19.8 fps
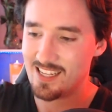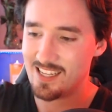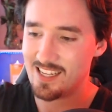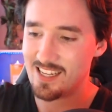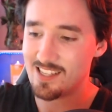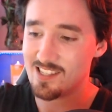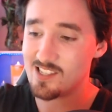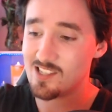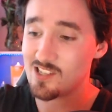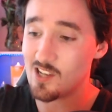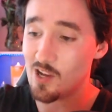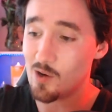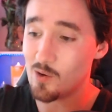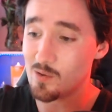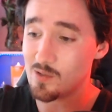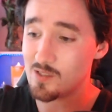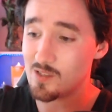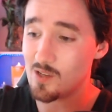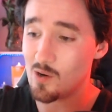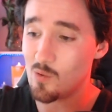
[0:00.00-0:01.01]
It's so
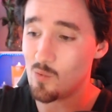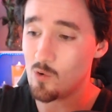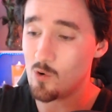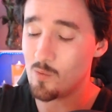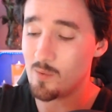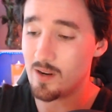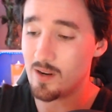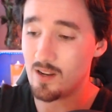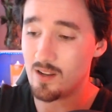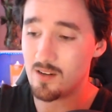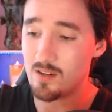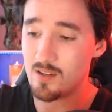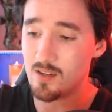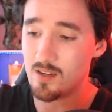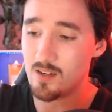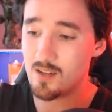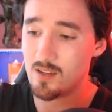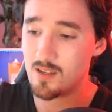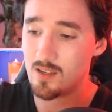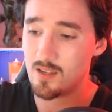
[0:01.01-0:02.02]
warm in
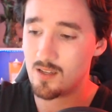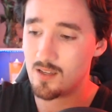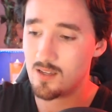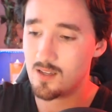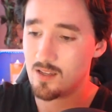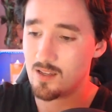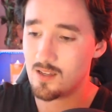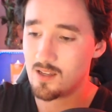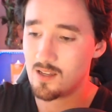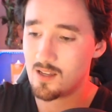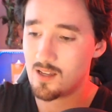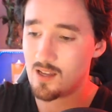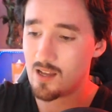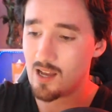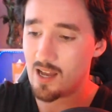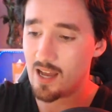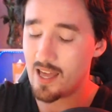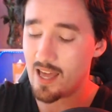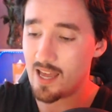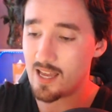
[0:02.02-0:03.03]
London.
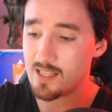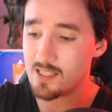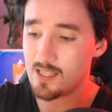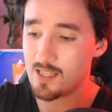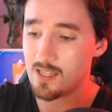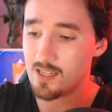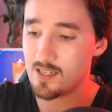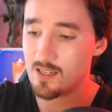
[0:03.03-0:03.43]
I hate it.